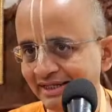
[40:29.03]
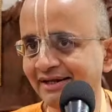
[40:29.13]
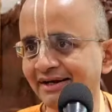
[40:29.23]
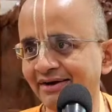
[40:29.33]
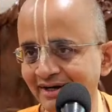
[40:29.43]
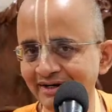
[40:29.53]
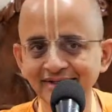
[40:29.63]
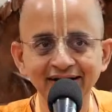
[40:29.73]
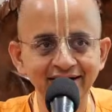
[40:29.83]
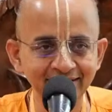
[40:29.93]
will take the rod
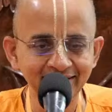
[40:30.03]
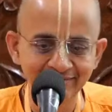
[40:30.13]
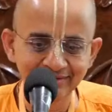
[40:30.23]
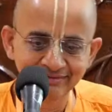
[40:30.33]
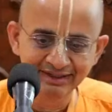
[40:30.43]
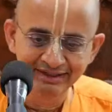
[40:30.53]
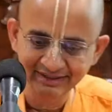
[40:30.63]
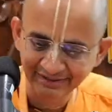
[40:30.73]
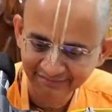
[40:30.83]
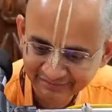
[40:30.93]
in the hand and he will wield
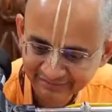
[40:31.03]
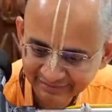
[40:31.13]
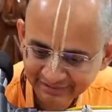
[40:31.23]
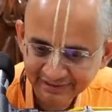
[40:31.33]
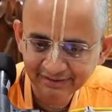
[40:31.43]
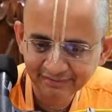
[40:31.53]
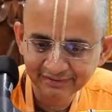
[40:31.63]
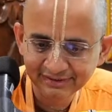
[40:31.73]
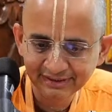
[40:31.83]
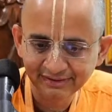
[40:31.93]
it now. You
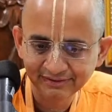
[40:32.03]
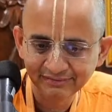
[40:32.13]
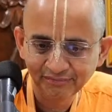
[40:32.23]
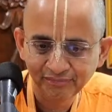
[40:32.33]
will see now.